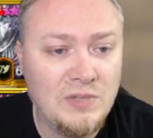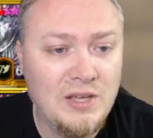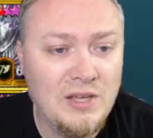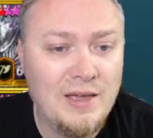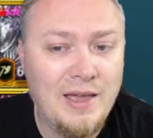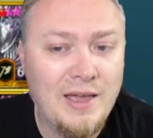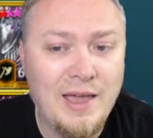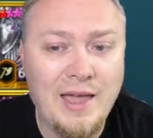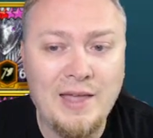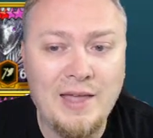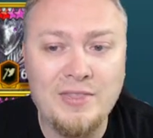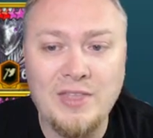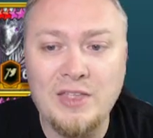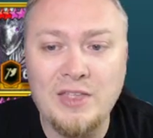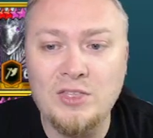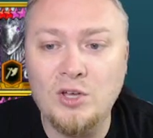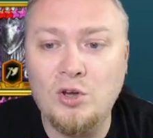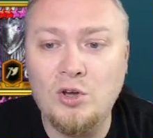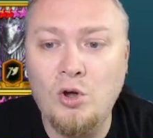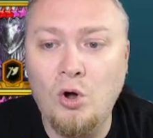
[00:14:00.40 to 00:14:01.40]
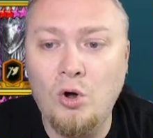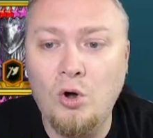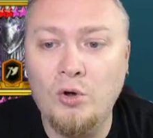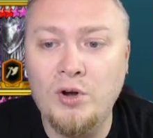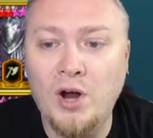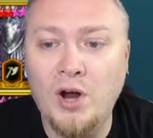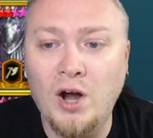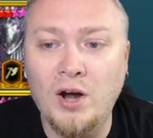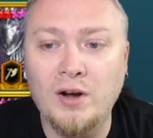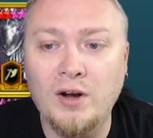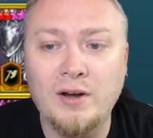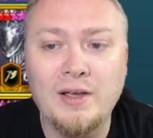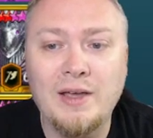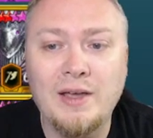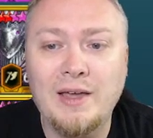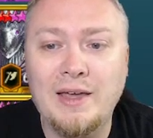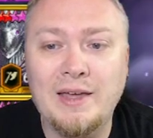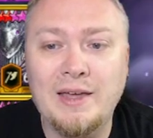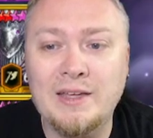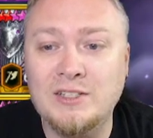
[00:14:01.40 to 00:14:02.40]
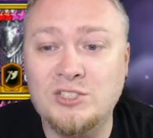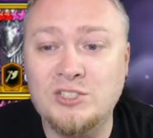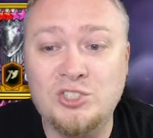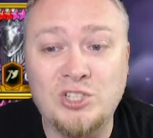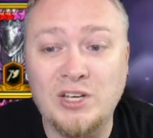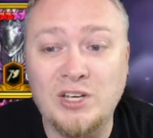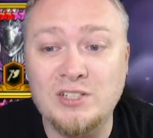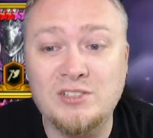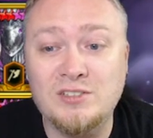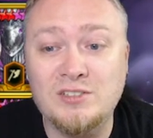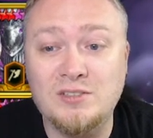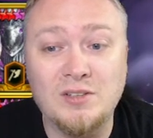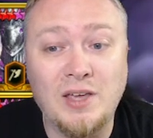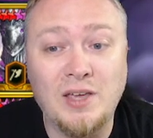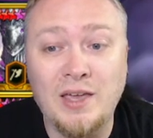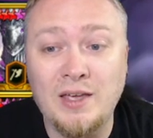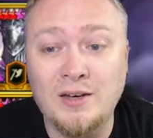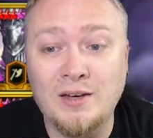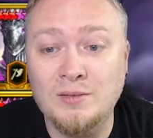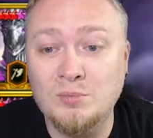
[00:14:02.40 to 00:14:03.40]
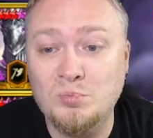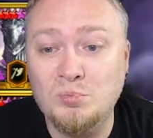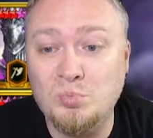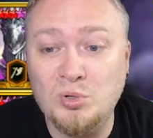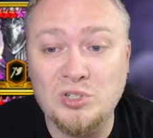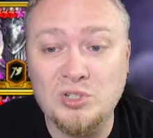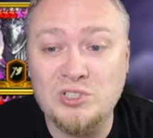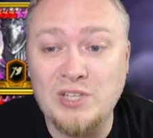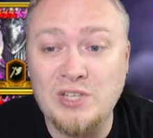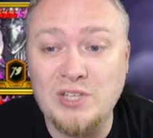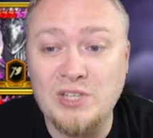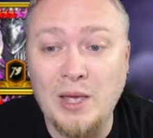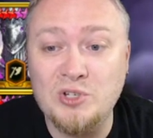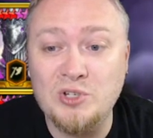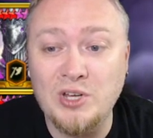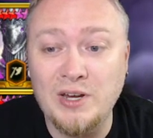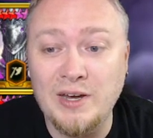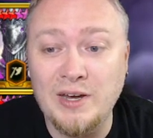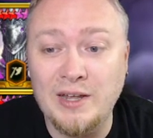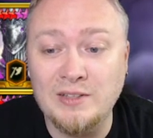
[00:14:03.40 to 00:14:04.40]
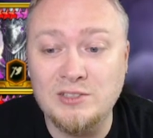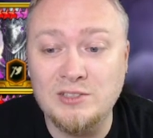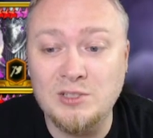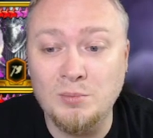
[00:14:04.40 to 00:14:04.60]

And then the Cold Heart is just in perception and some